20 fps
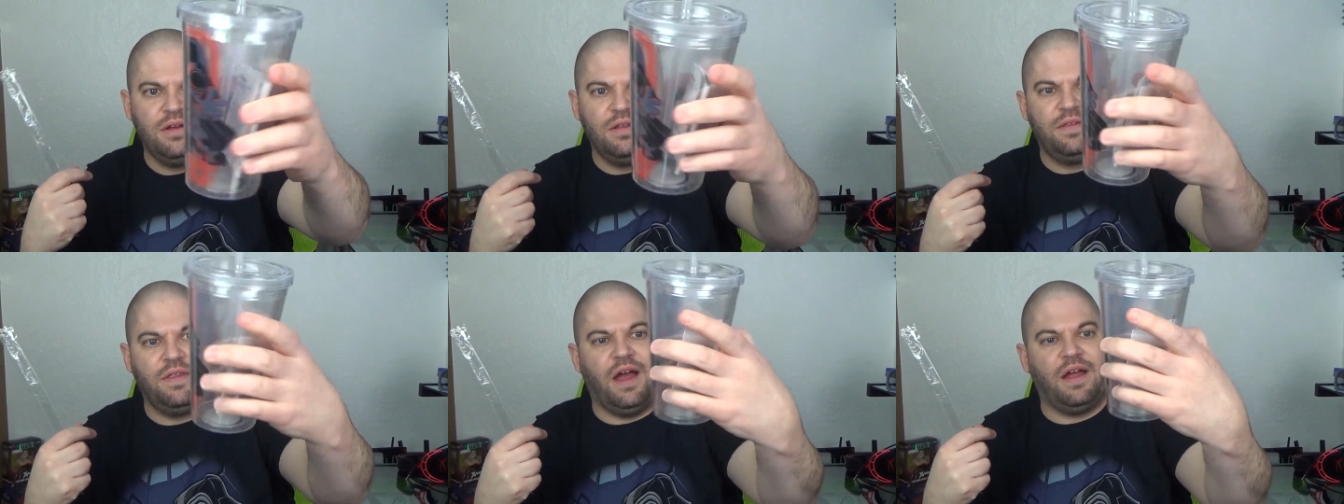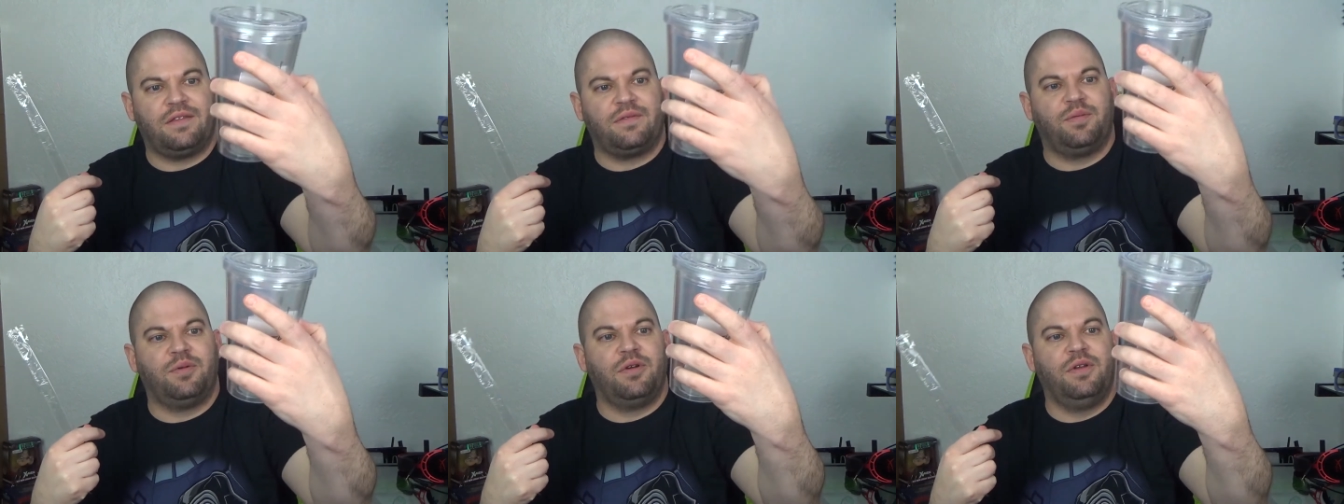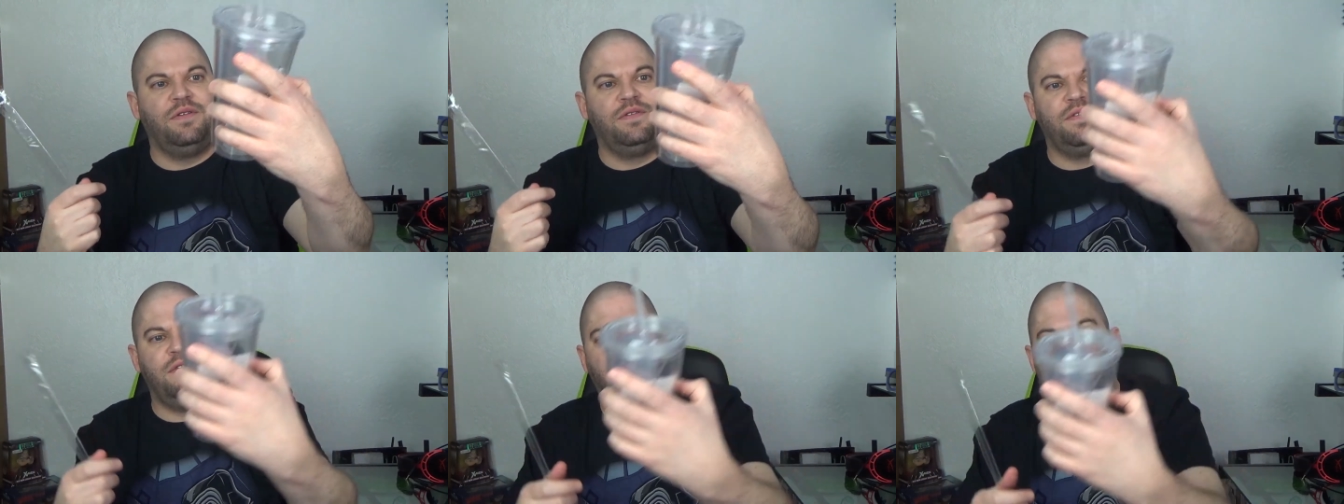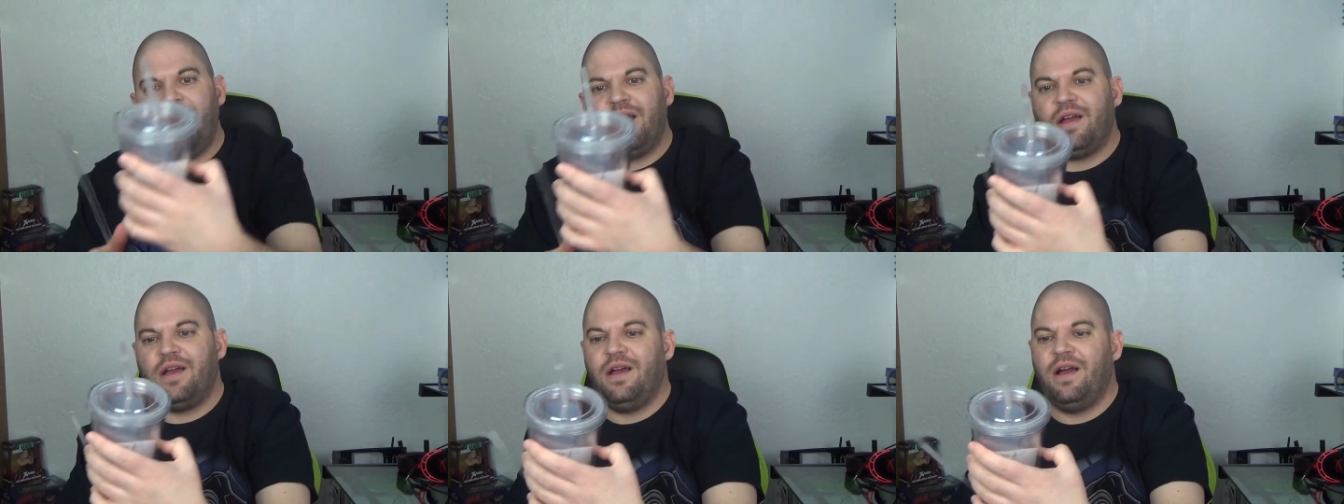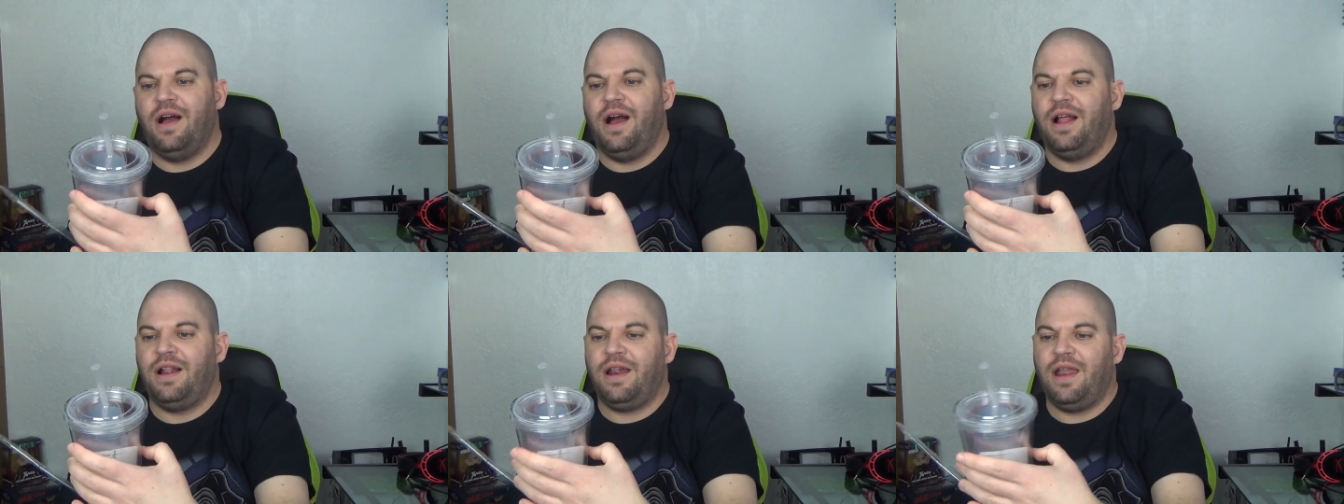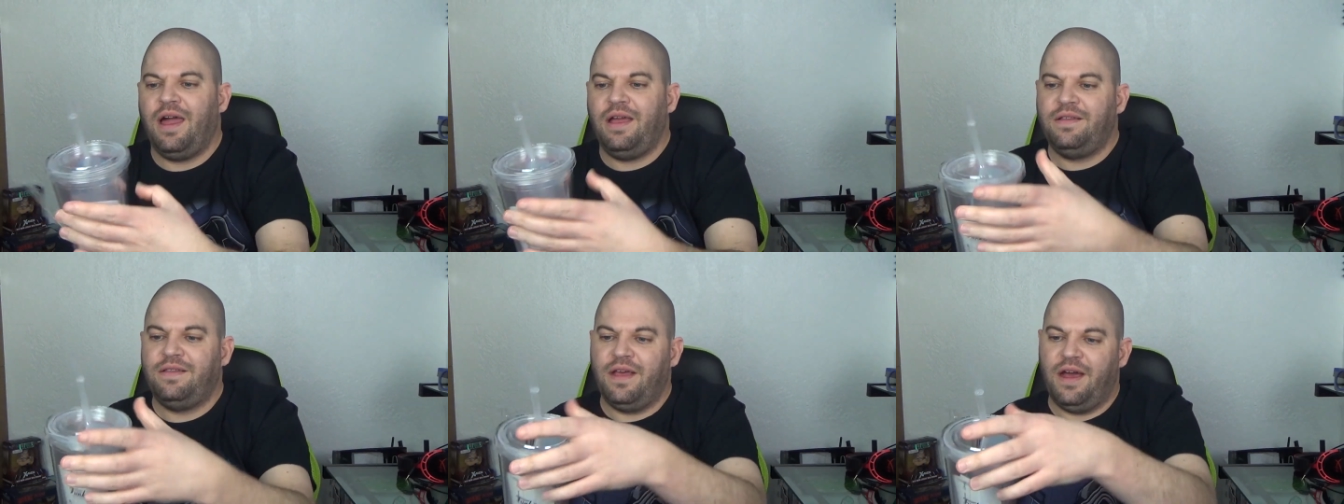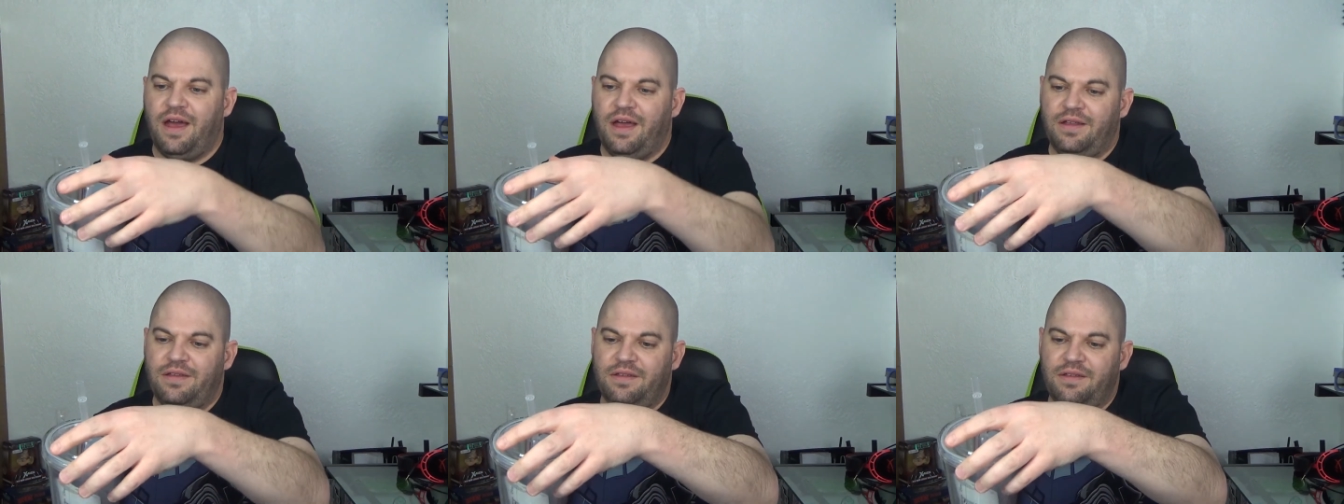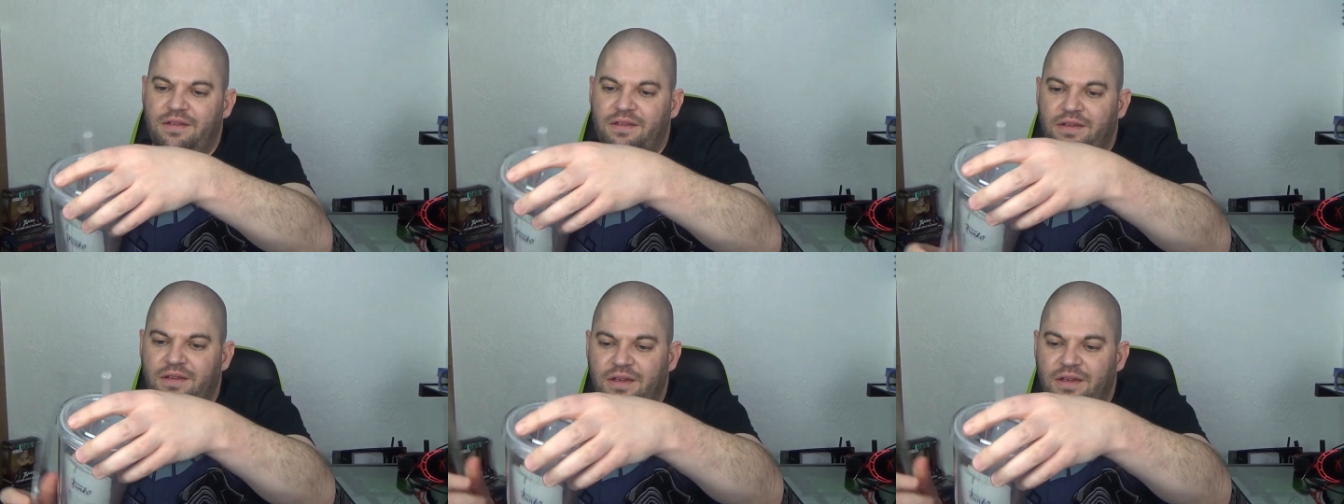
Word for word: that's pretty sick. I like that.